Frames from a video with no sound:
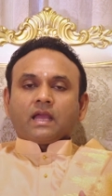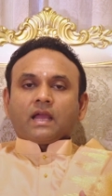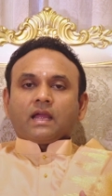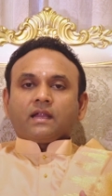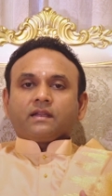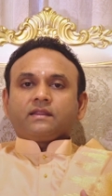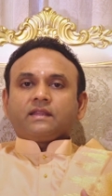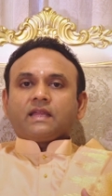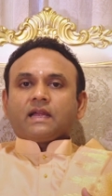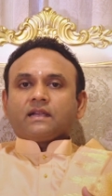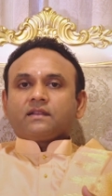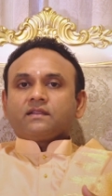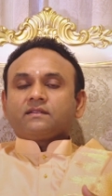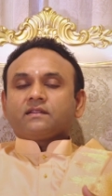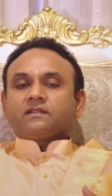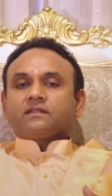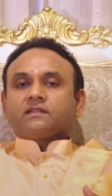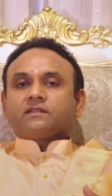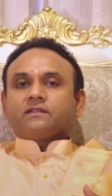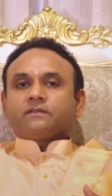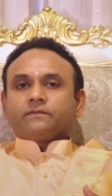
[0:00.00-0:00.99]
And that is
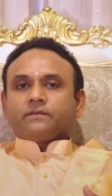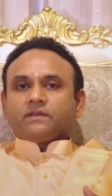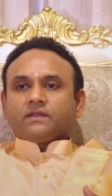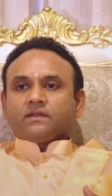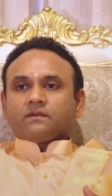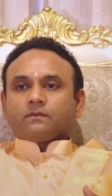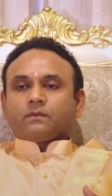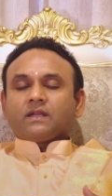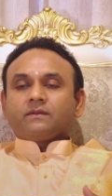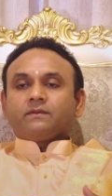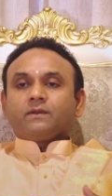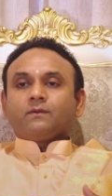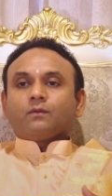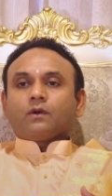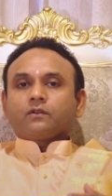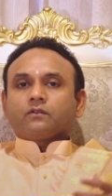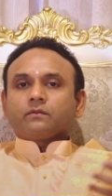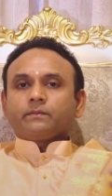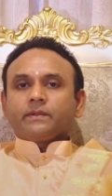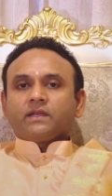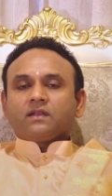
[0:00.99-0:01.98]
another fear. While we
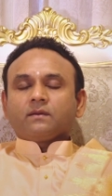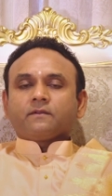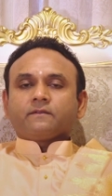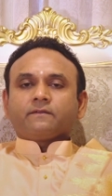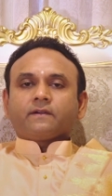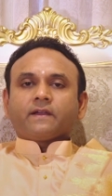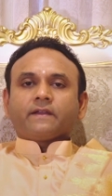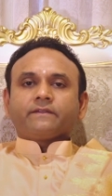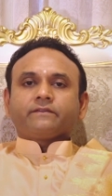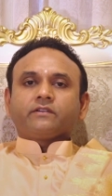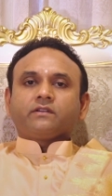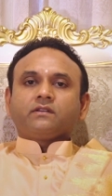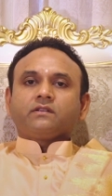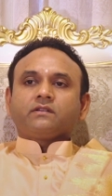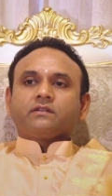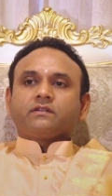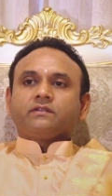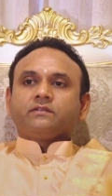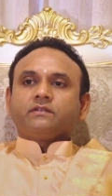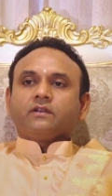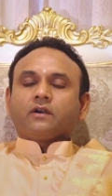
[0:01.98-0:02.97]
want to become a $5
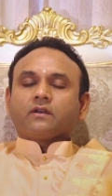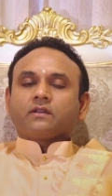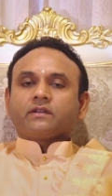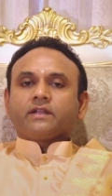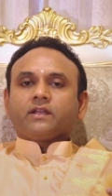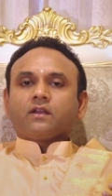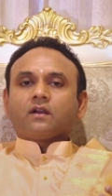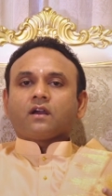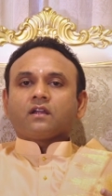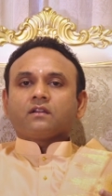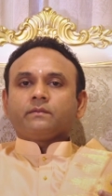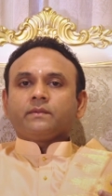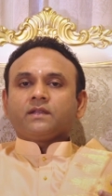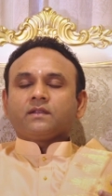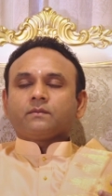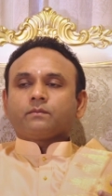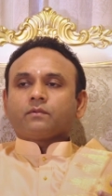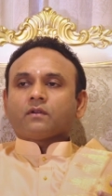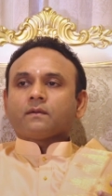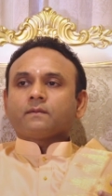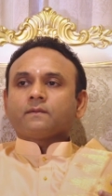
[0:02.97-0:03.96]
trillion economy
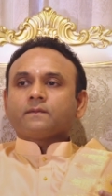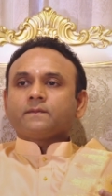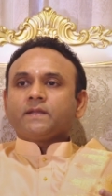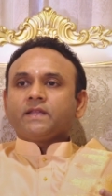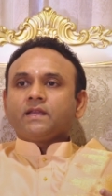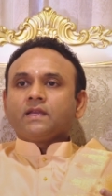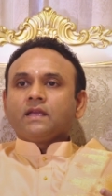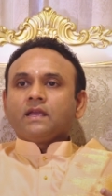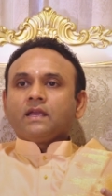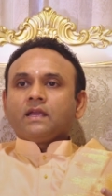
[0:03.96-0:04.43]
and probably